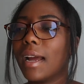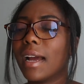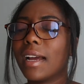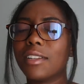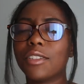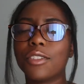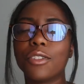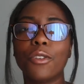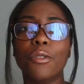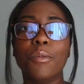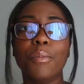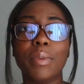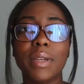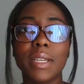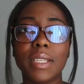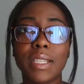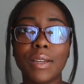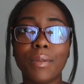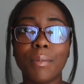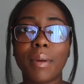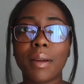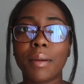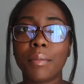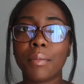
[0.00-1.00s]
I was so
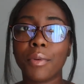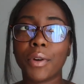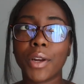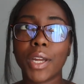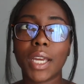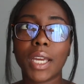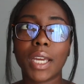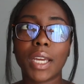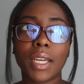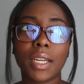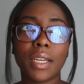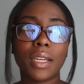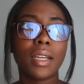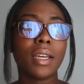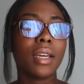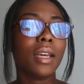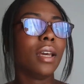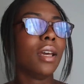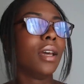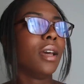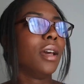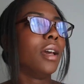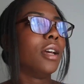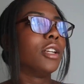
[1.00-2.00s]
busy with my brand,
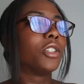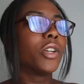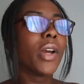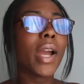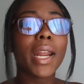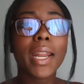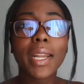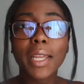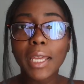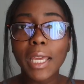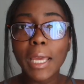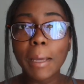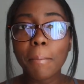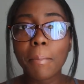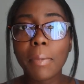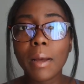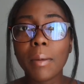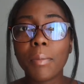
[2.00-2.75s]
trying to keep